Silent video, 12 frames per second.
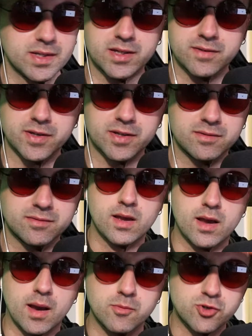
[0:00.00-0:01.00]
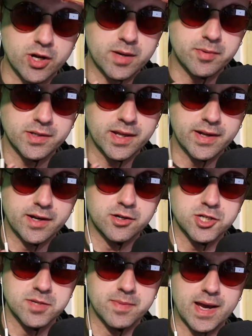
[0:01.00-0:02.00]
live in, I'm trying to bring that
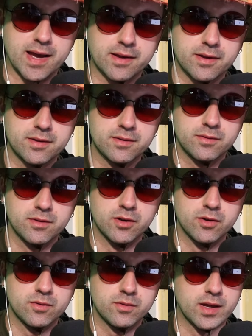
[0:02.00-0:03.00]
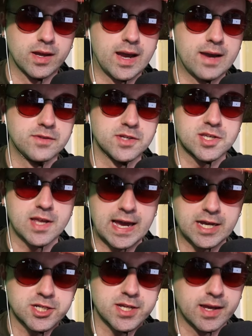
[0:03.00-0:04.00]
energy back. I have this
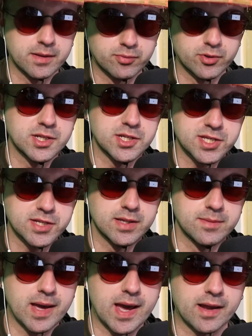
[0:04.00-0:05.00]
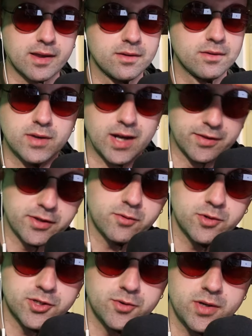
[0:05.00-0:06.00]
hashtag, bring silly back. And I
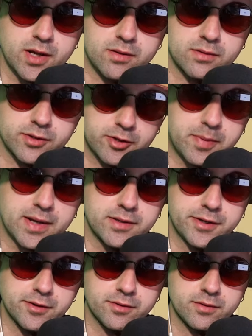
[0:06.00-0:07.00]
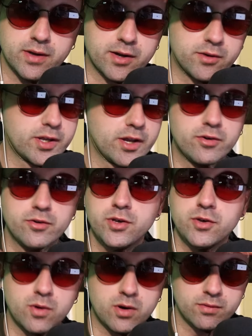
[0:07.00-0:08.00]
think we're doing it little by little. I don't care who
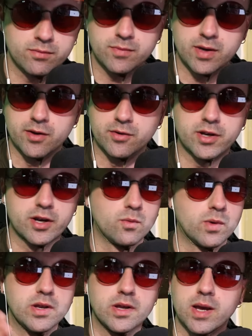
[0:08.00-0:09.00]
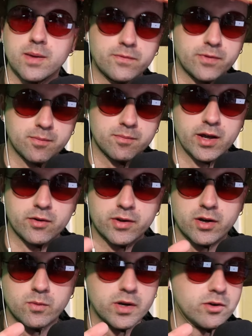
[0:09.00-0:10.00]
you are. I don't care where you come from. I don't
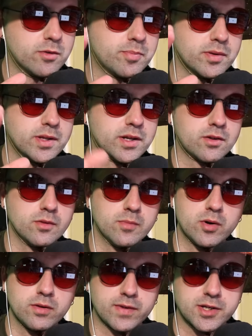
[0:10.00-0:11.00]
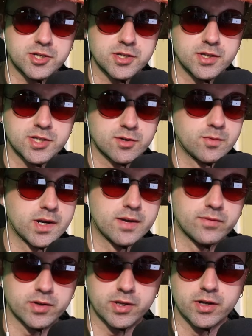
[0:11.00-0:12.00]
care what your political motivation is or
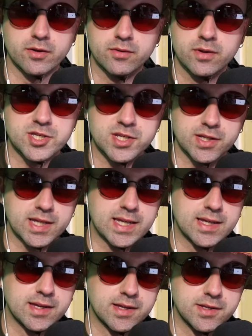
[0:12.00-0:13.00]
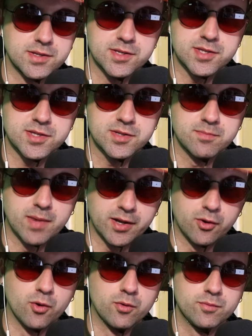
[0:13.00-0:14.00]
whatever, Silly is my
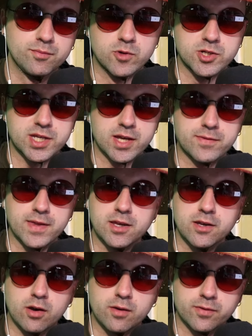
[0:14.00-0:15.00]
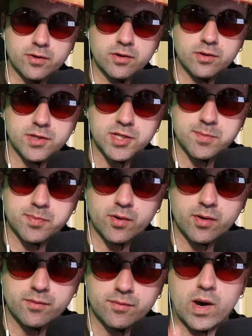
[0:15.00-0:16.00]
goal. Once again, thank you all for the
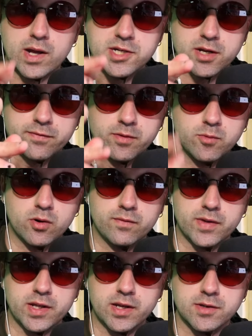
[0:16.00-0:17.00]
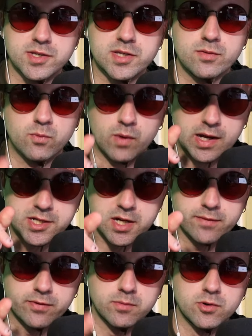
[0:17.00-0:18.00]
support. Watch out for more videos. Watch
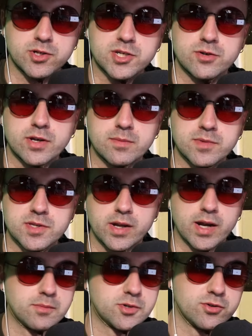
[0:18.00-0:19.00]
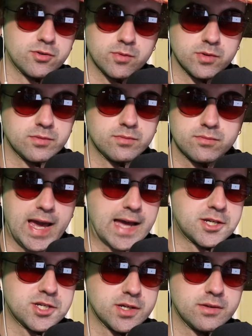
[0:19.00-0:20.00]
out for more streams. And I'm sure we'll
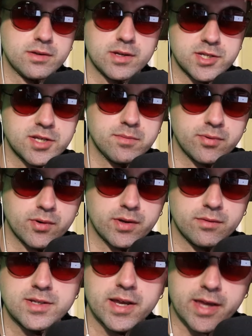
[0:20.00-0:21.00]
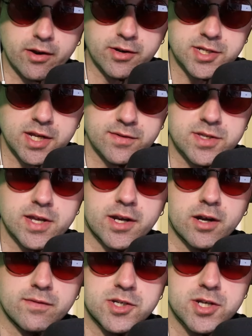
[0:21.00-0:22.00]
catch you at some point. Take care of yourselves. Take
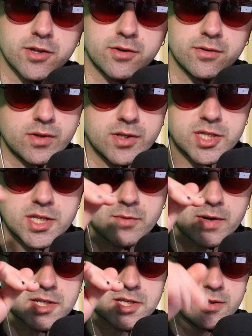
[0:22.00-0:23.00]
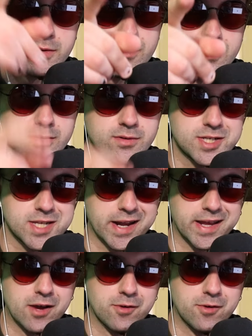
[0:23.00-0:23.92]
care of each other. It's TRex signing